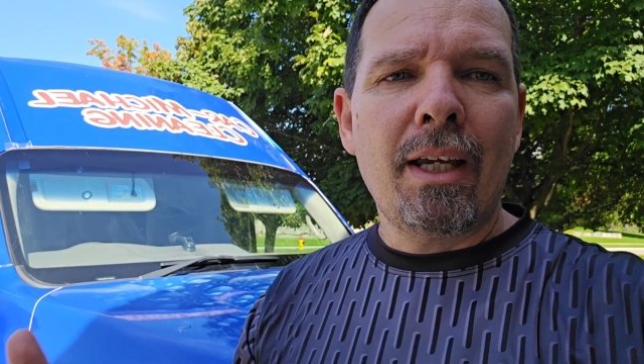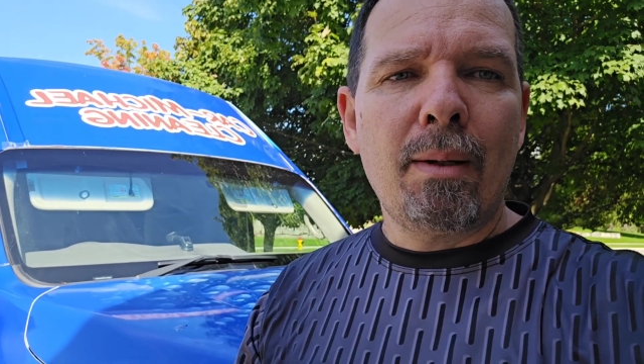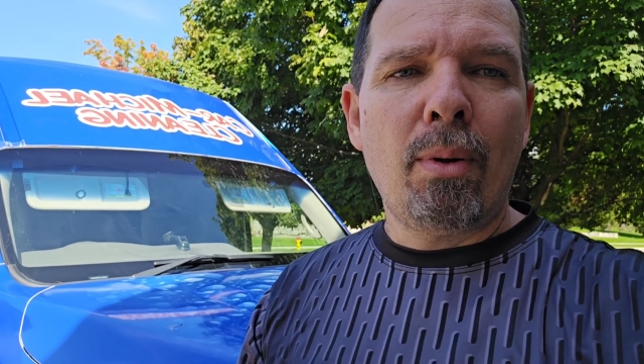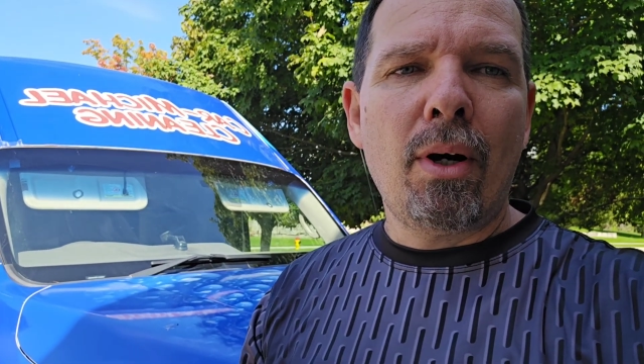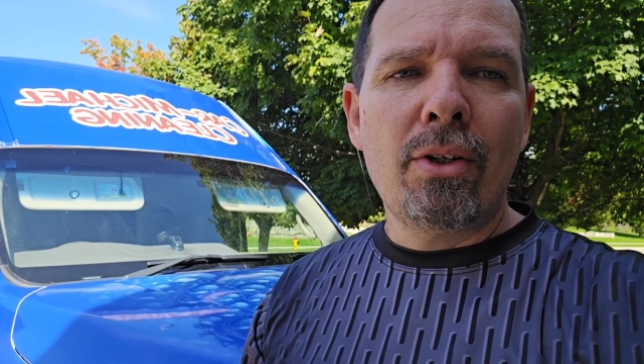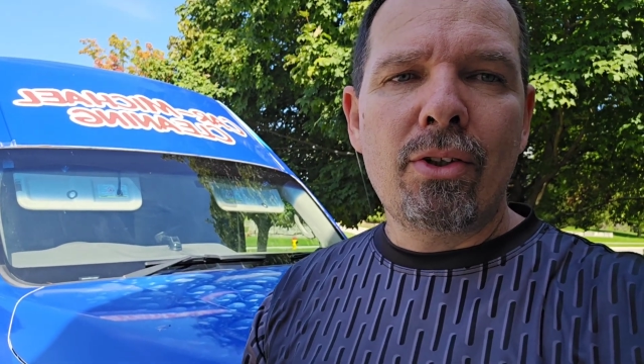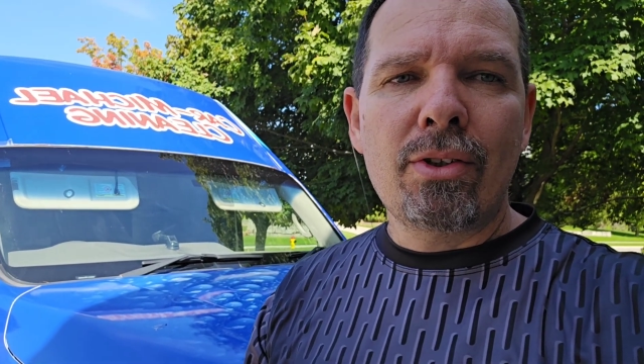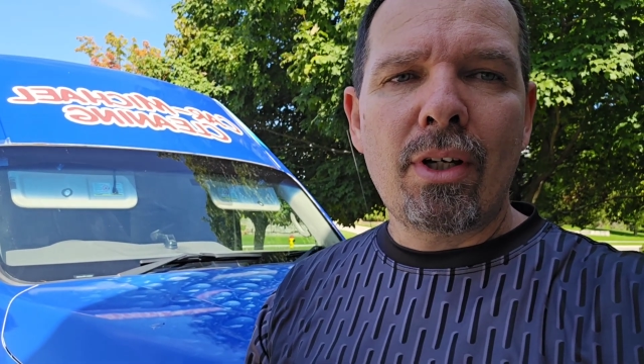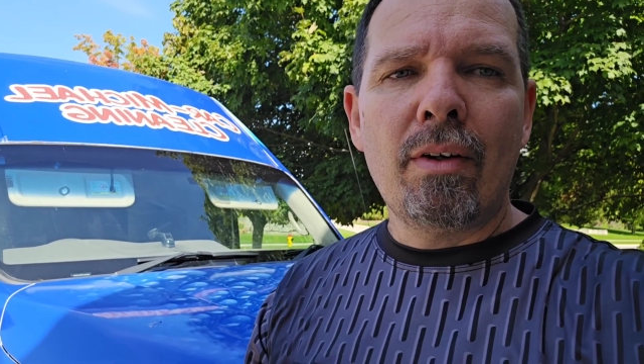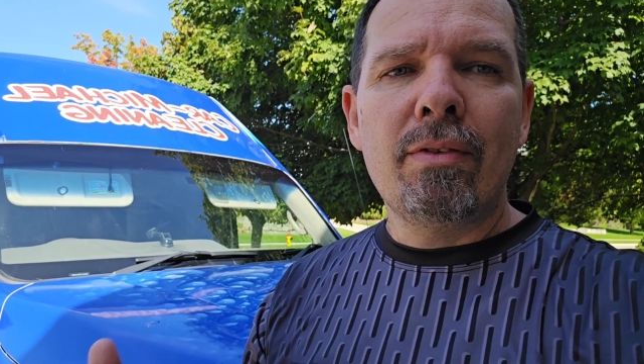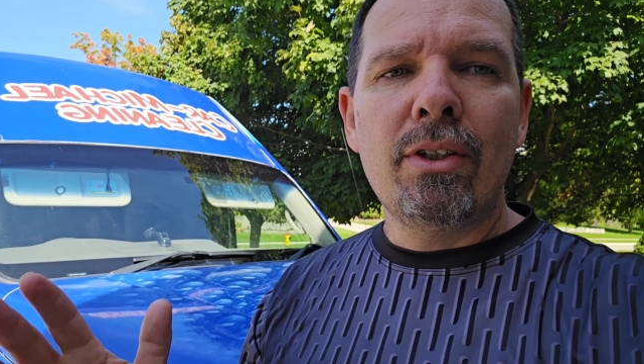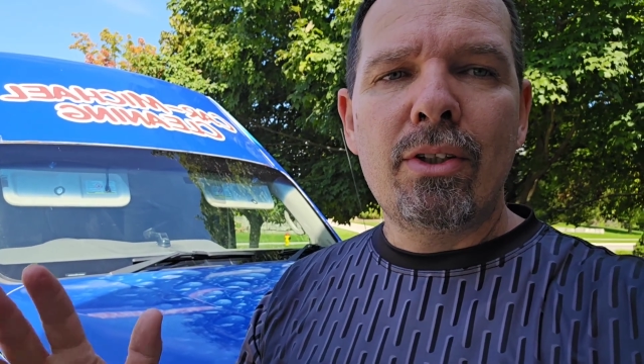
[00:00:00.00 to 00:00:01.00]
it upon
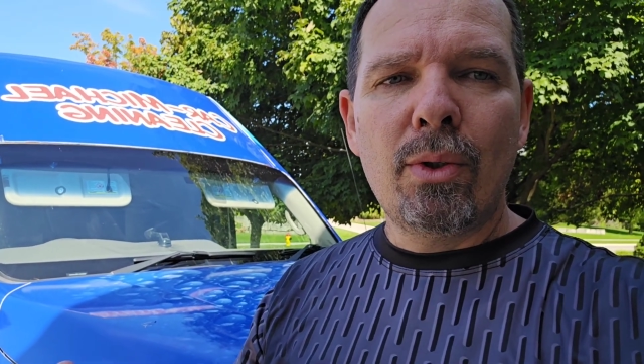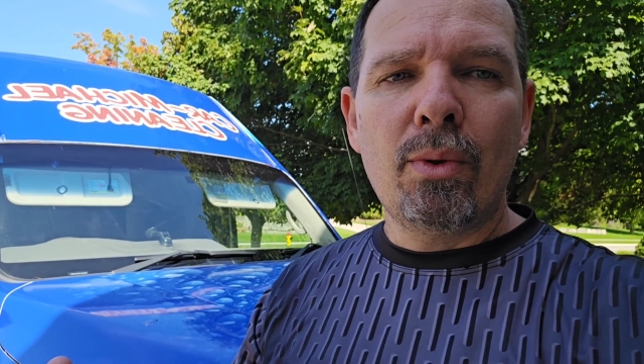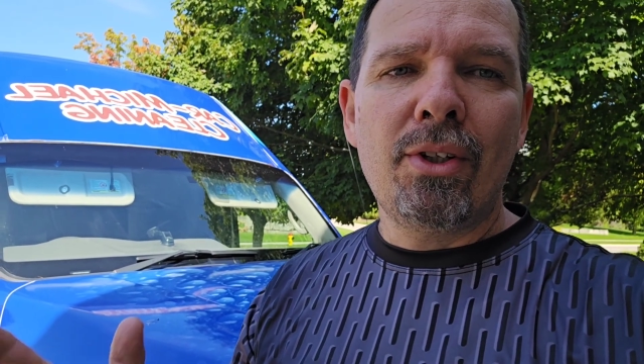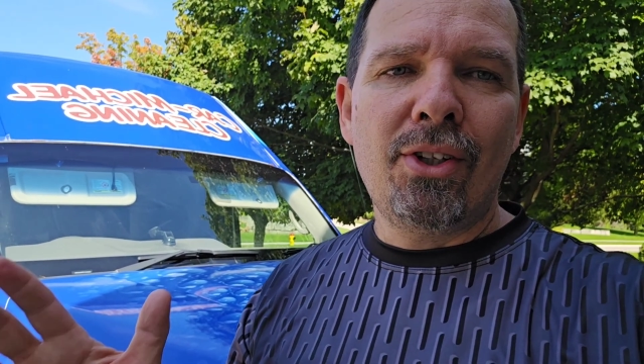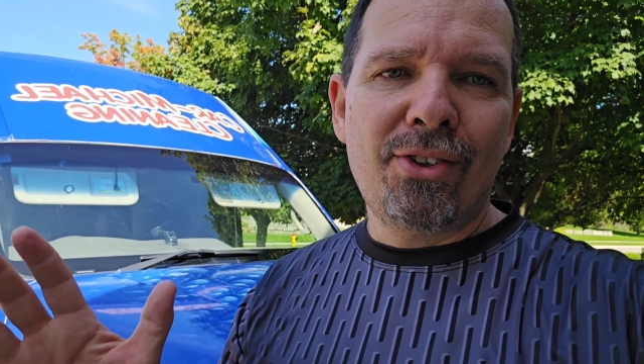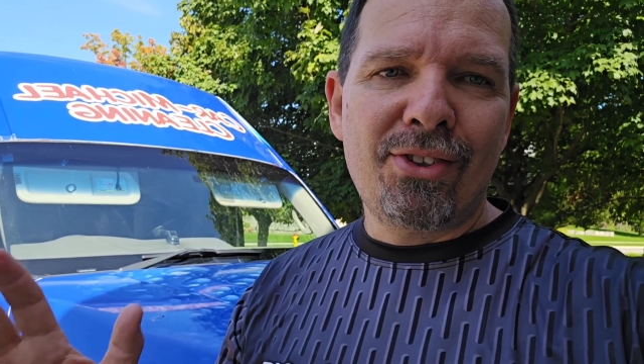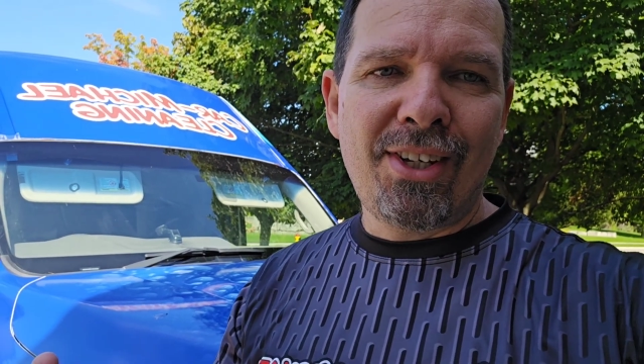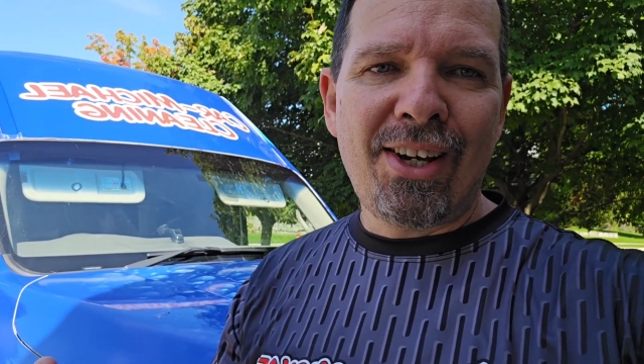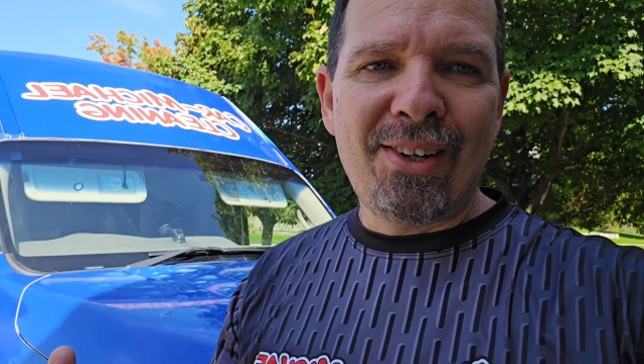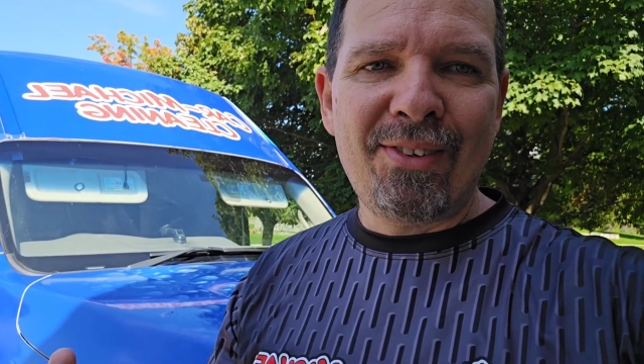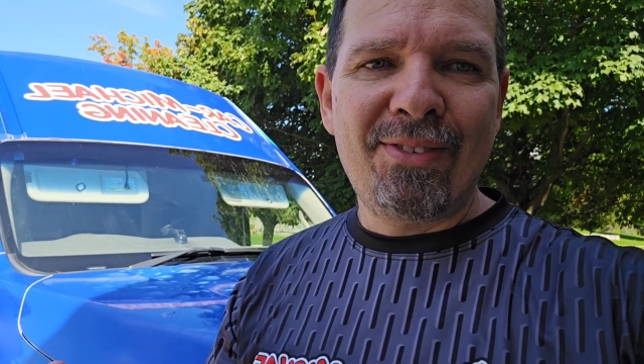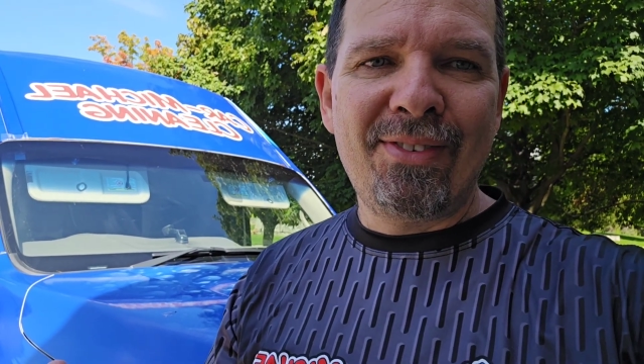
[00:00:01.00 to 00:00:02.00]
yourself to do it
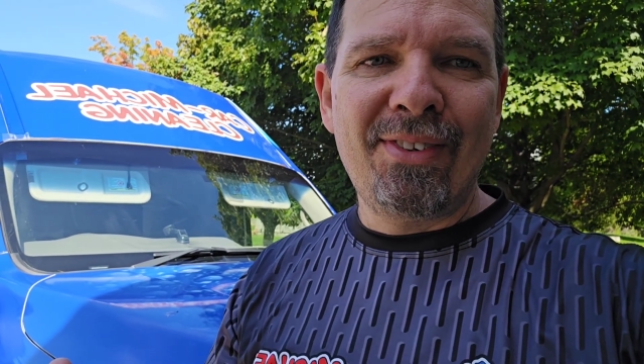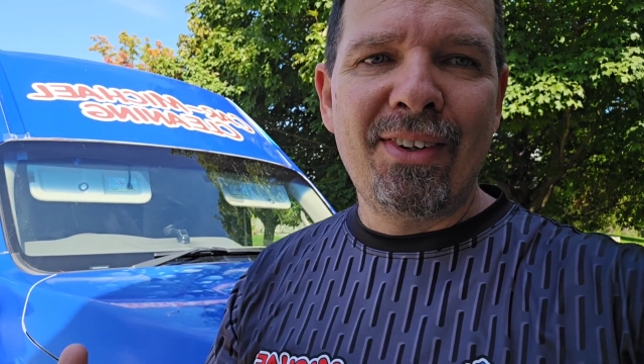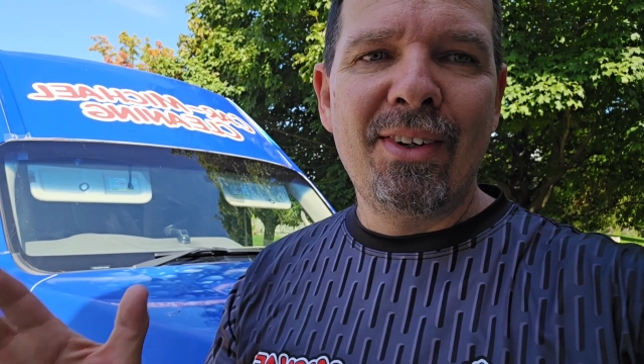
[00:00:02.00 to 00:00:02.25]
yourself